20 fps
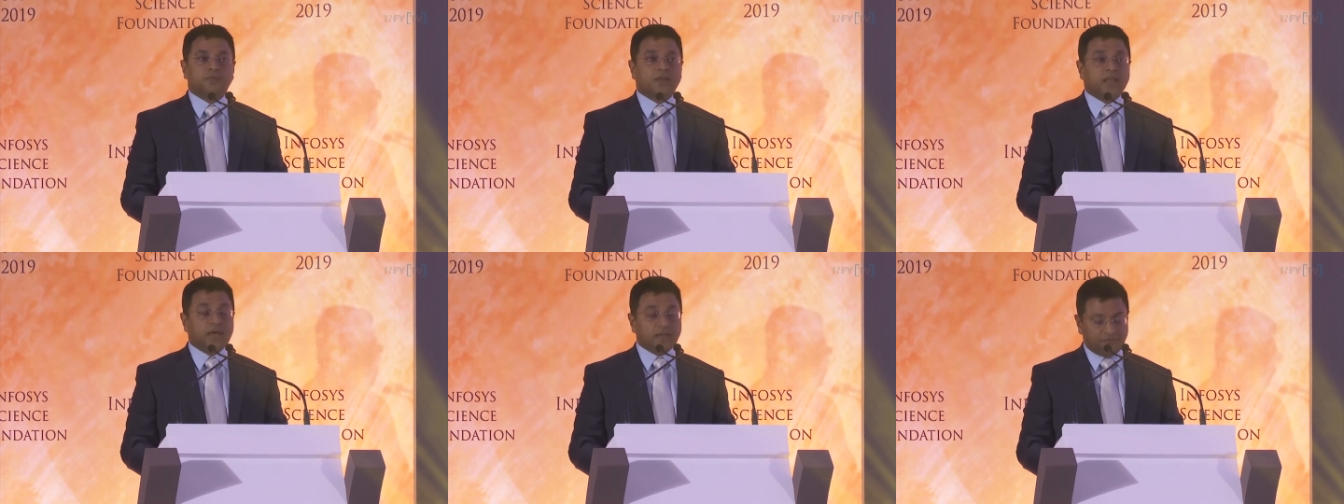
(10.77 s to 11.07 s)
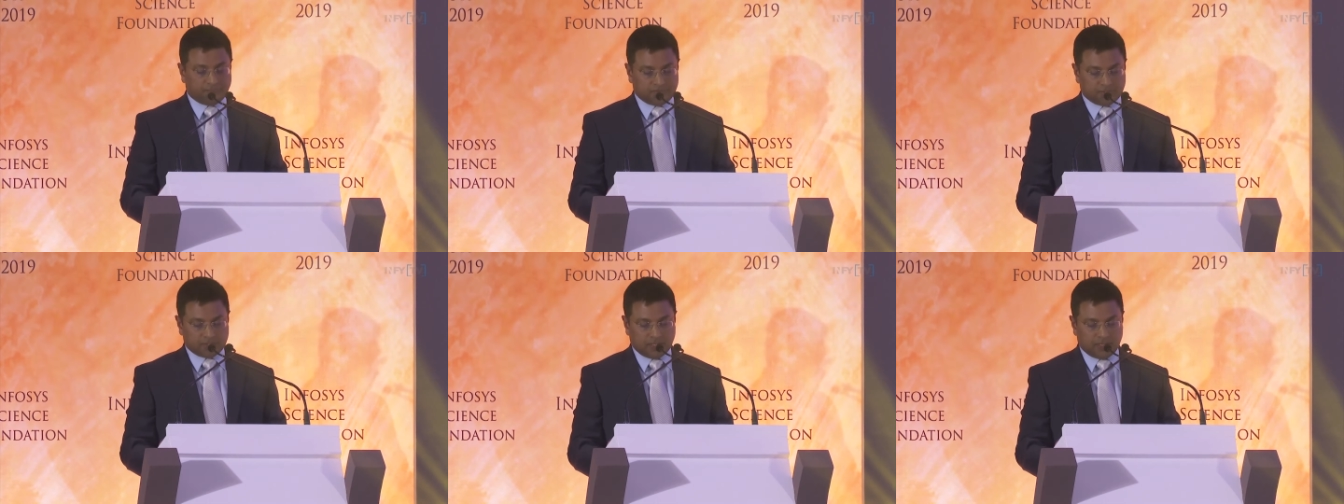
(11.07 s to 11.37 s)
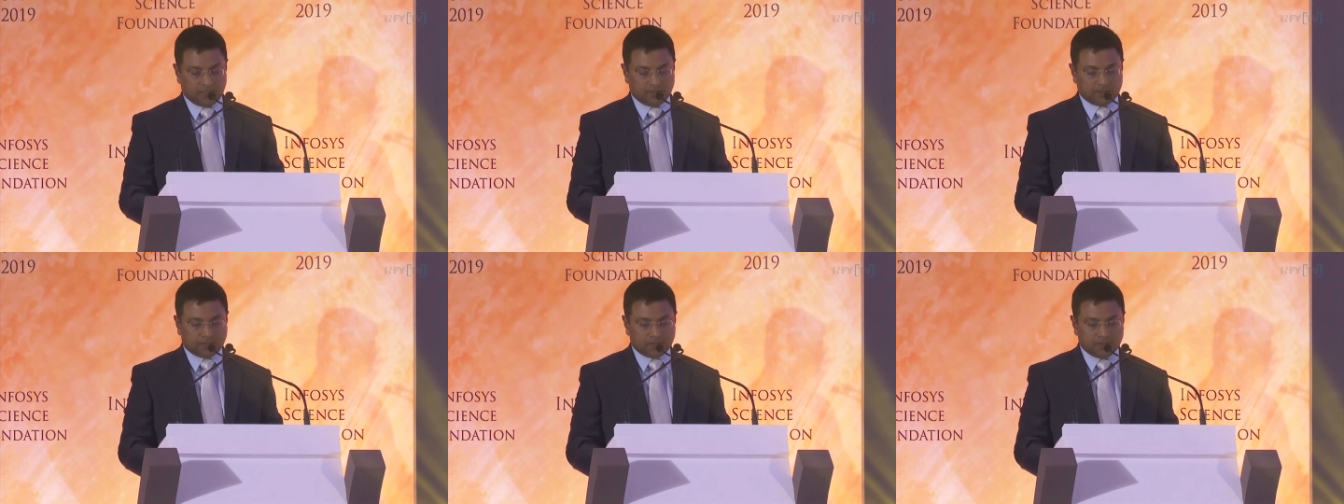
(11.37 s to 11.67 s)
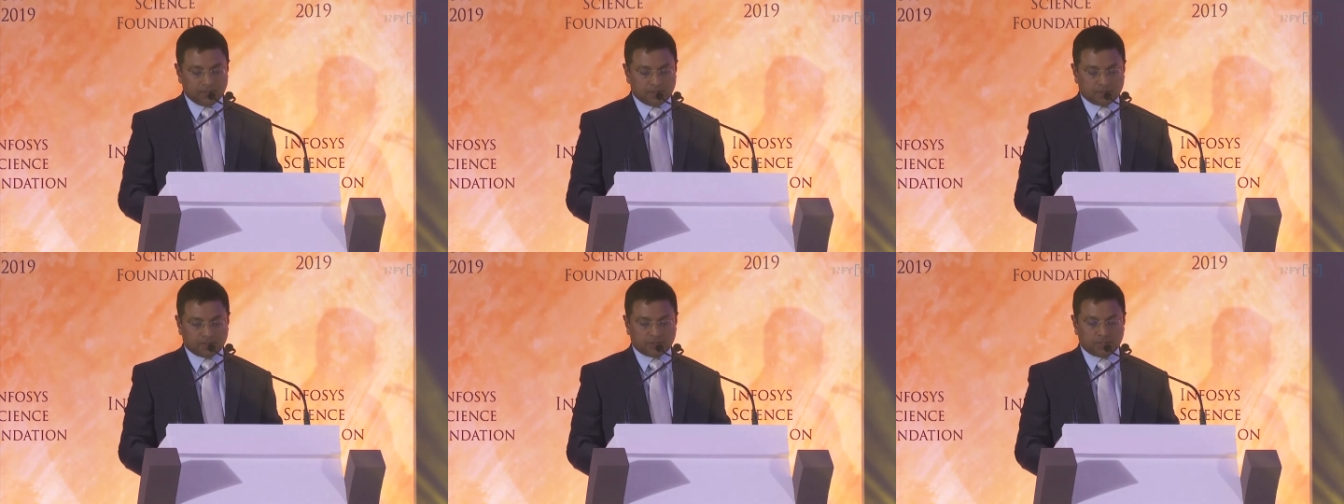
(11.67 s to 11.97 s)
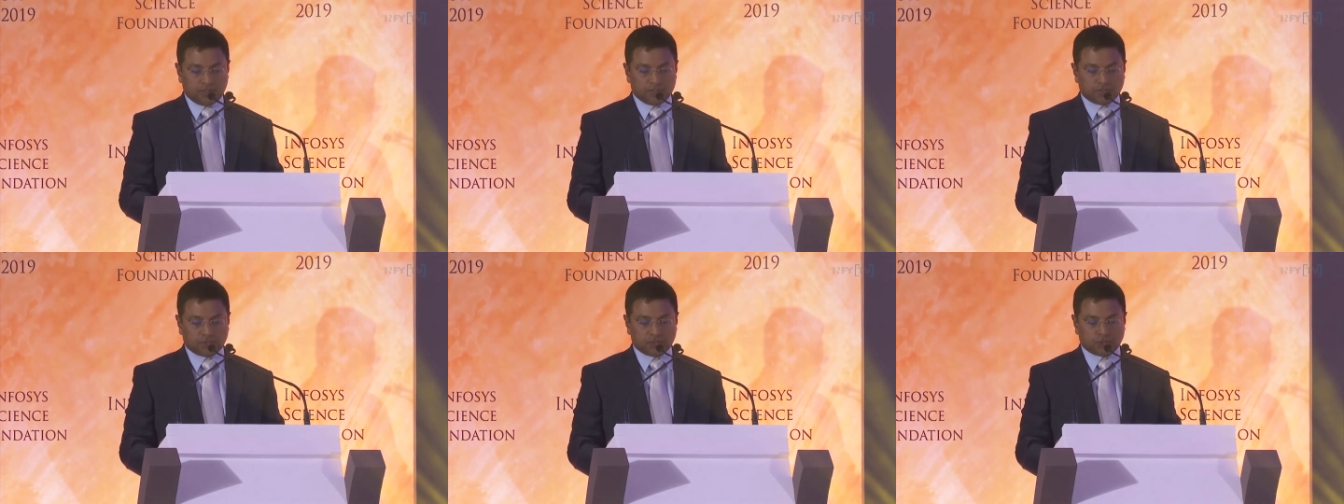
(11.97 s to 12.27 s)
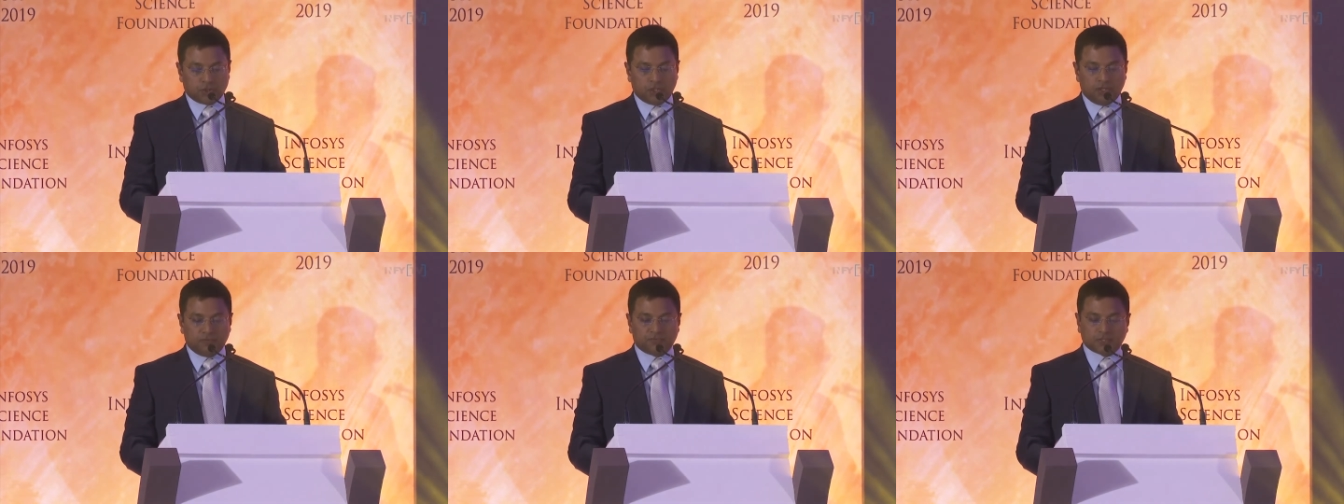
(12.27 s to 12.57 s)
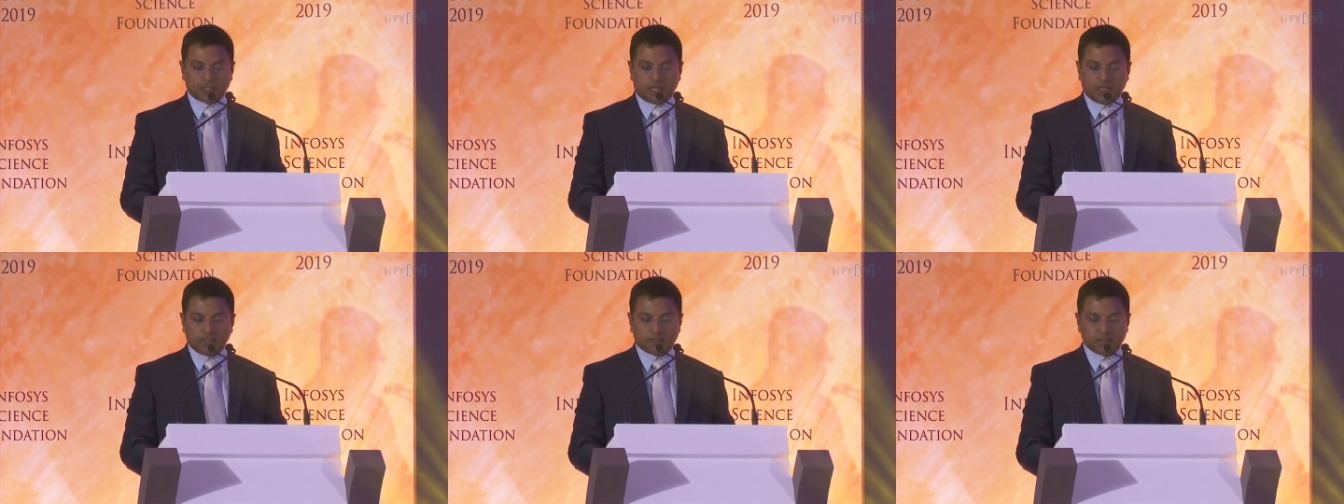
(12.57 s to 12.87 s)
life sciences is the chief
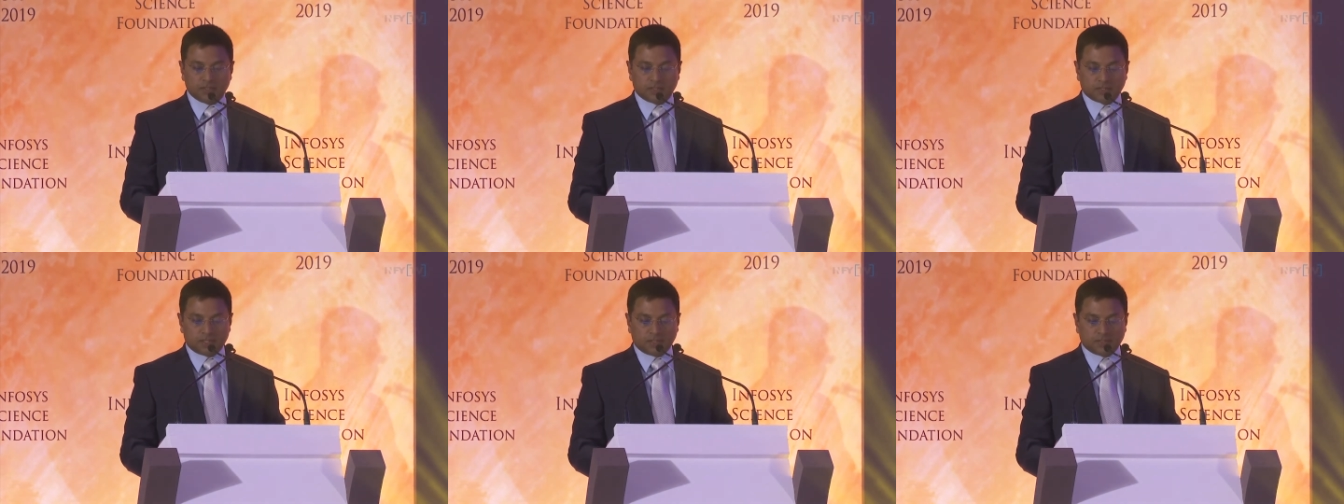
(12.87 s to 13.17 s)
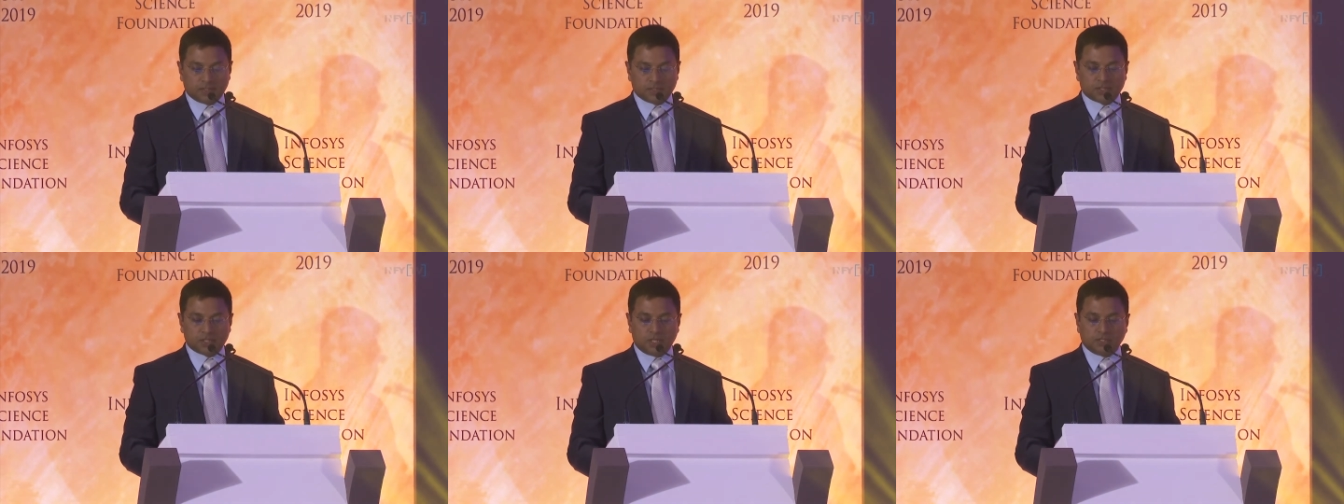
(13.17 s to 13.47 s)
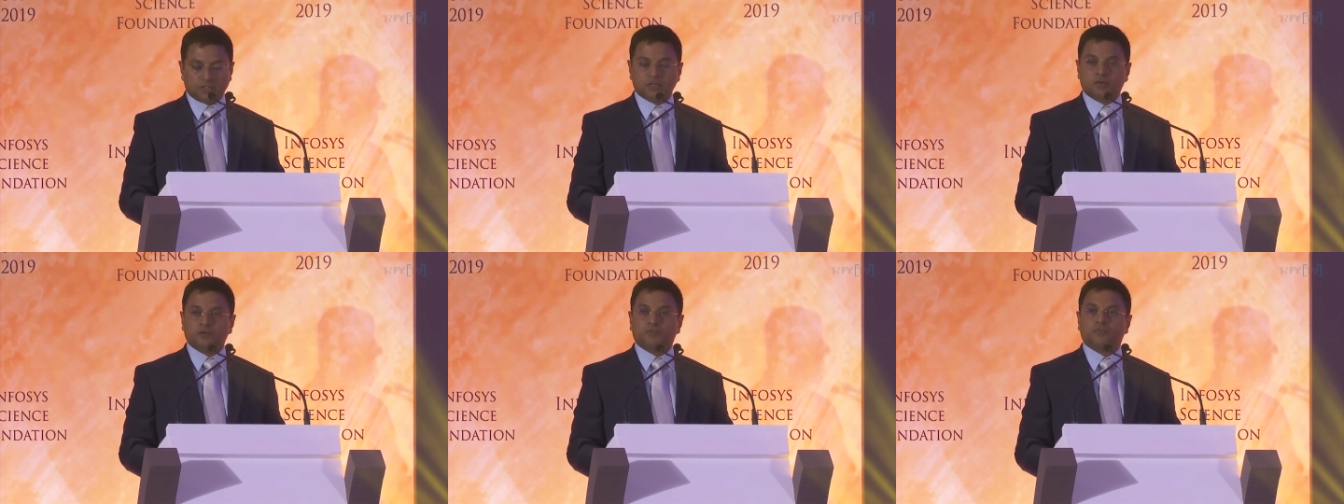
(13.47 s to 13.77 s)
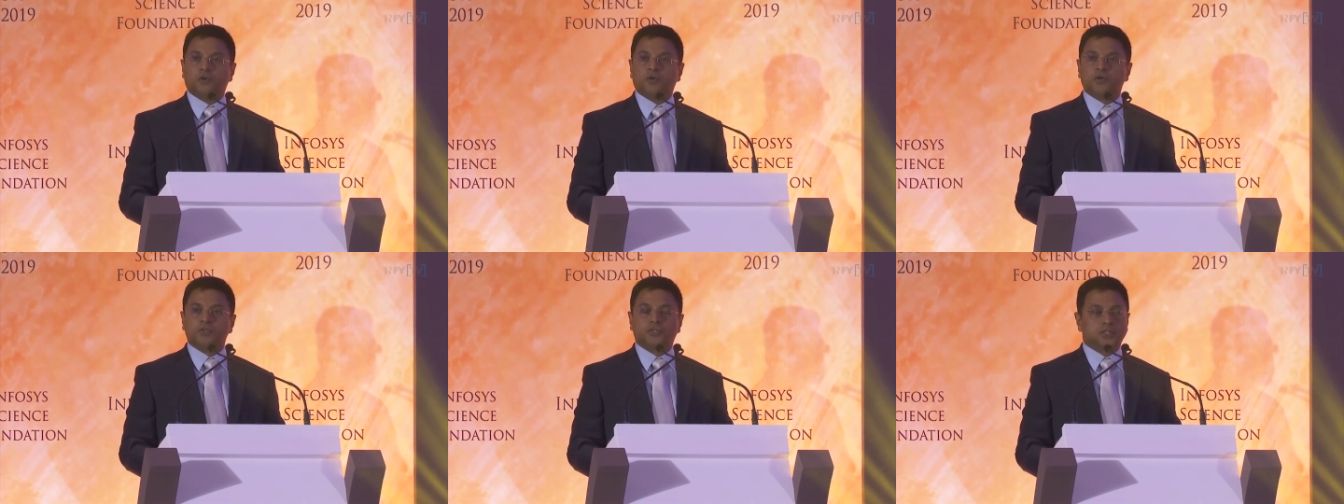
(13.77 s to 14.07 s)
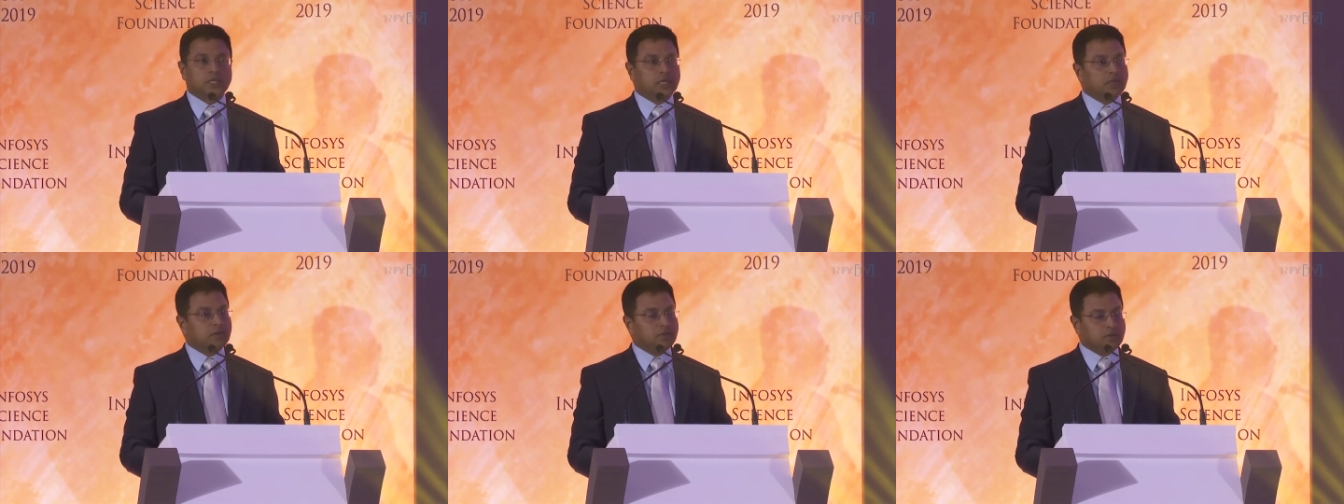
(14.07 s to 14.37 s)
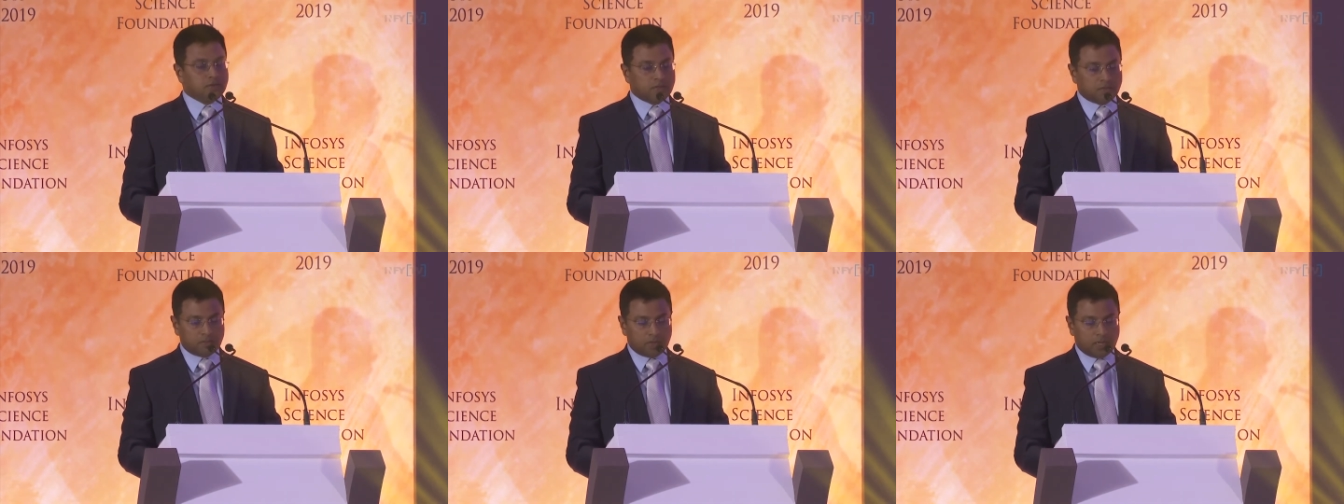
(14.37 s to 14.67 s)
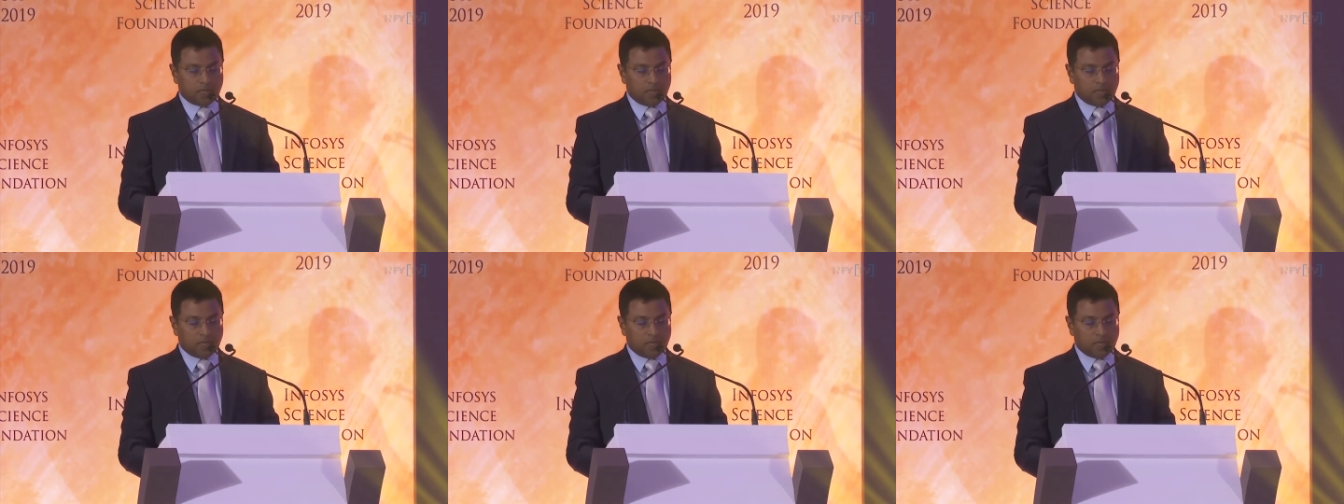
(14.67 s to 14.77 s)
scientist at the Center for Cellular